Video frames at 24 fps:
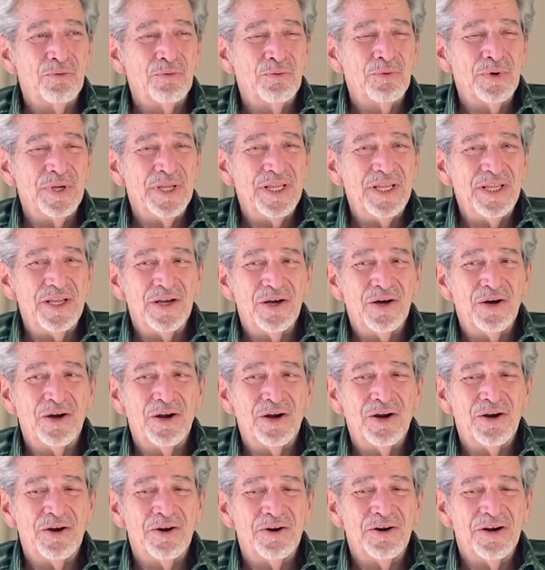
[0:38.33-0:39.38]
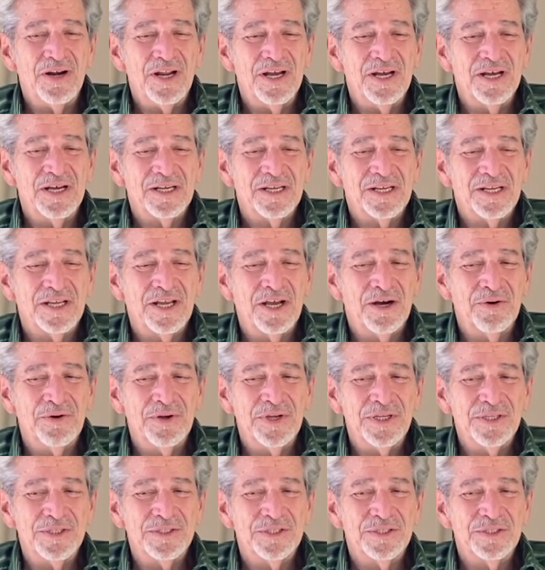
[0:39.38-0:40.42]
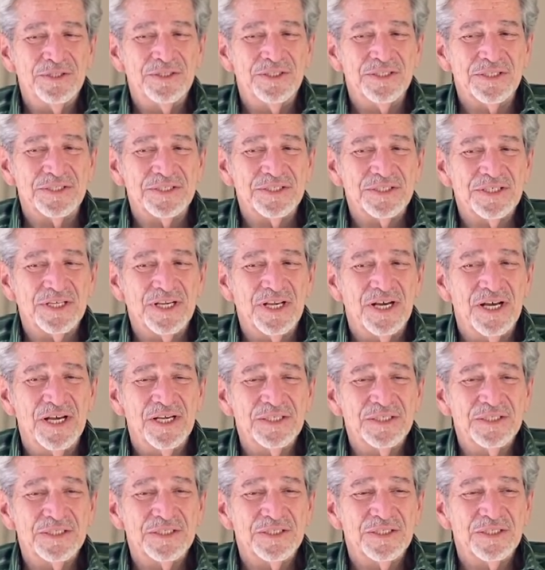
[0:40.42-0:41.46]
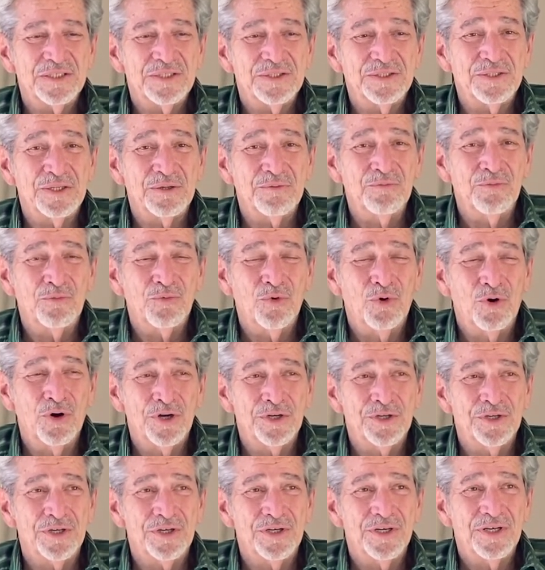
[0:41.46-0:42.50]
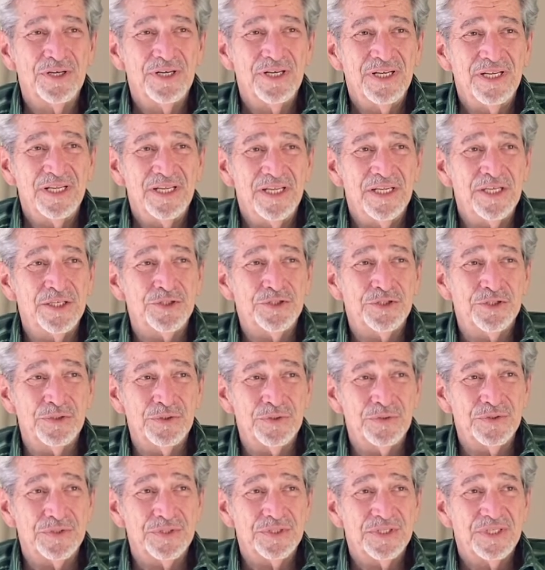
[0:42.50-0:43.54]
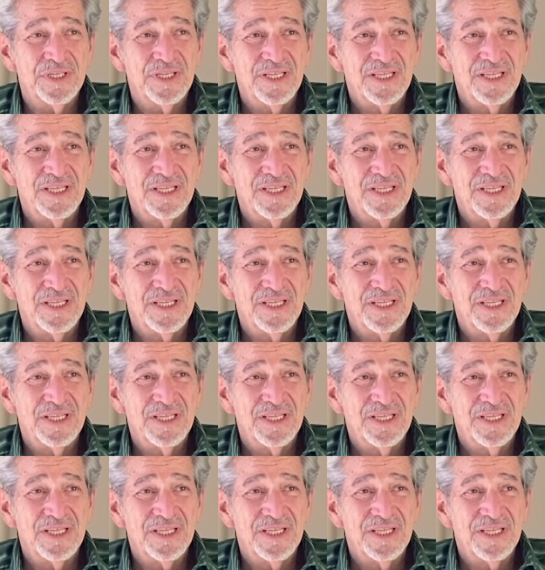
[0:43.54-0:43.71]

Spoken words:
We are going to discuss some water issues.